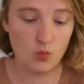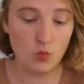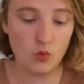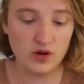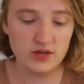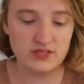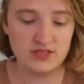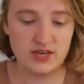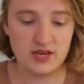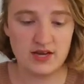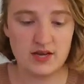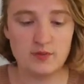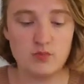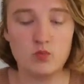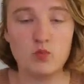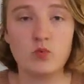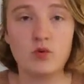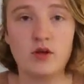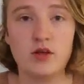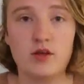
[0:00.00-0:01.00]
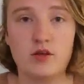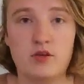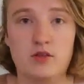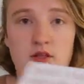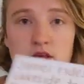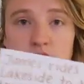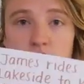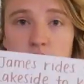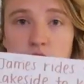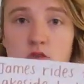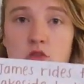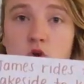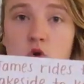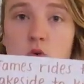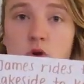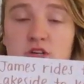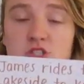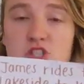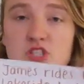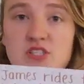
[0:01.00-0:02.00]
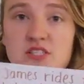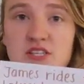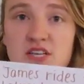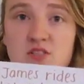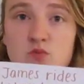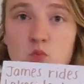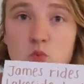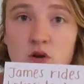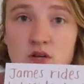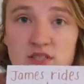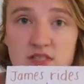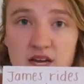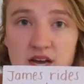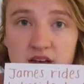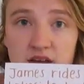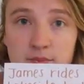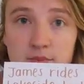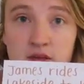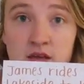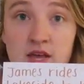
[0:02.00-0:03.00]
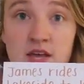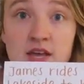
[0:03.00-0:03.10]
what time, the question says, what time